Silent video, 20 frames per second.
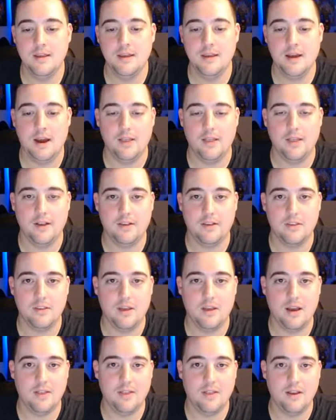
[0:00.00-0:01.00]
I
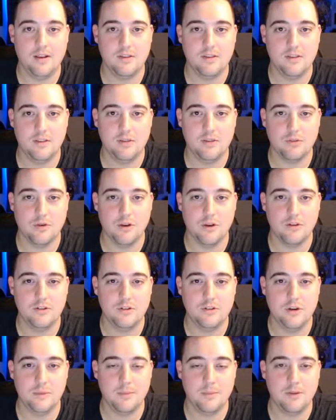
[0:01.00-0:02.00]
liked the thrust
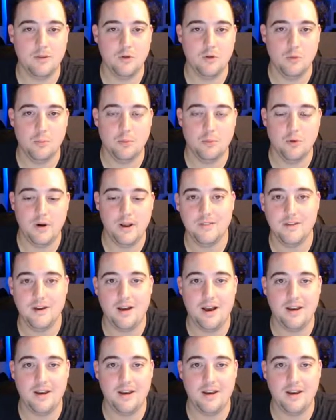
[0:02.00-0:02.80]
jumping to a point.